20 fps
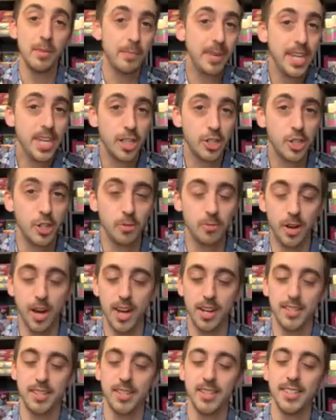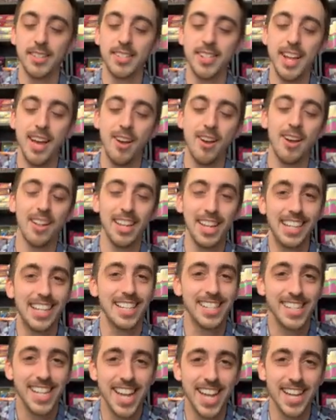the Pikachu boxes. Now, like I
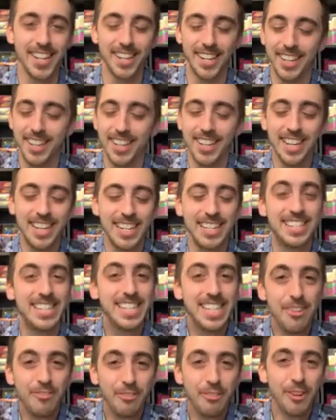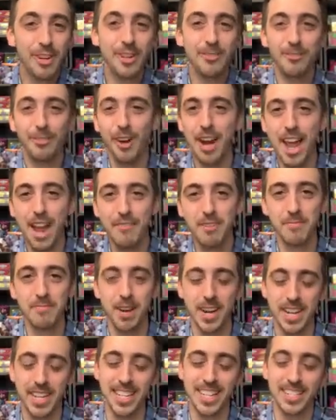said, it's different for
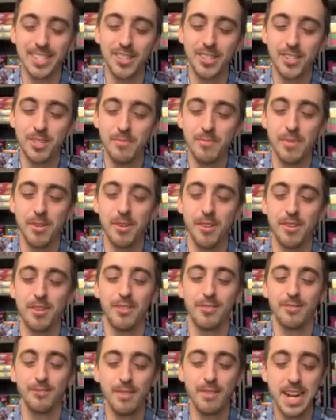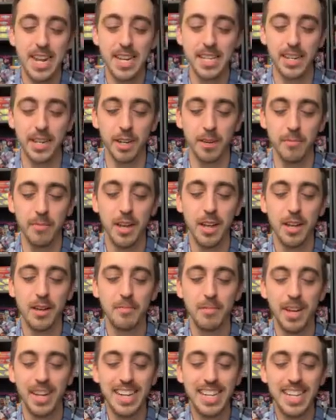everybody. It's super random,
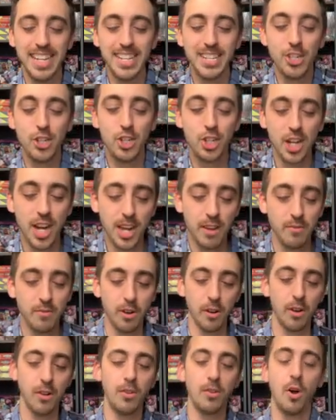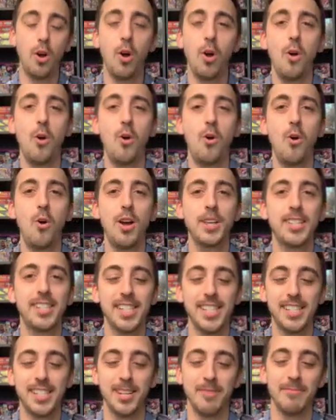but in general, oh, I
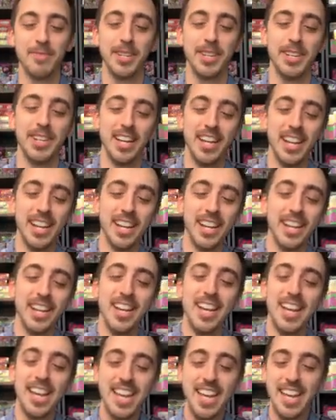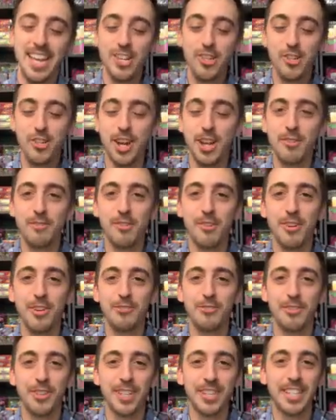see something. In general, it
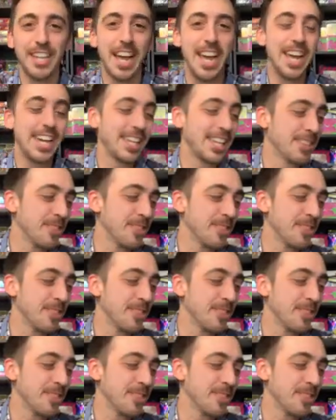feels like